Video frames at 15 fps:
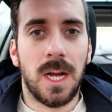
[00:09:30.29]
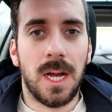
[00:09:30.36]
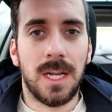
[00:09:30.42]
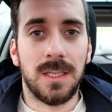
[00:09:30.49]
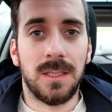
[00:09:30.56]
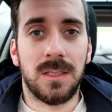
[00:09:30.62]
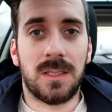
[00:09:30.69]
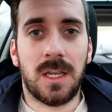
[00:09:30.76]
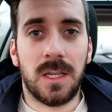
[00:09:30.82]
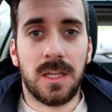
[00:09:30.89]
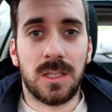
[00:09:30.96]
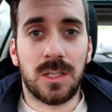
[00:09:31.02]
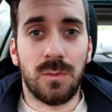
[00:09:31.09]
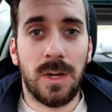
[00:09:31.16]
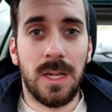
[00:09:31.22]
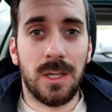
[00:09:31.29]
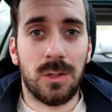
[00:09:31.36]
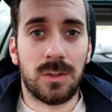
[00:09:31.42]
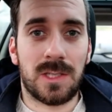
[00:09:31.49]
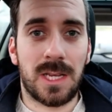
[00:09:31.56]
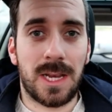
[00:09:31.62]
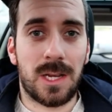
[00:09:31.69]
and there's a really
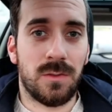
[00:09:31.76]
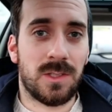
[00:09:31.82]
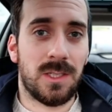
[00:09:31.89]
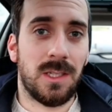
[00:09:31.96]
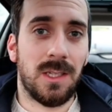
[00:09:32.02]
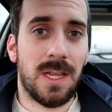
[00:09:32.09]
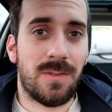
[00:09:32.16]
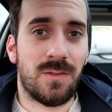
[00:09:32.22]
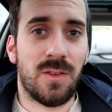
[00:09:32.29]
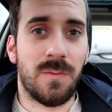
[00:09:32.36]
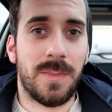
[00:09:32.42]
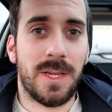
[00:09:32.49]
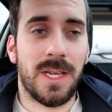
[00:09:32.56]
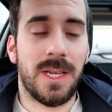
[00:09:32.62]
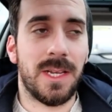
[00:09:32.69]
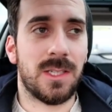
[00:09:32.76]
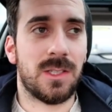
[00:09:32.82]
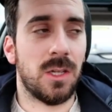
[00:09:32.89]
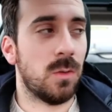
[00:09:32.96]
good takeoff to the left of me here.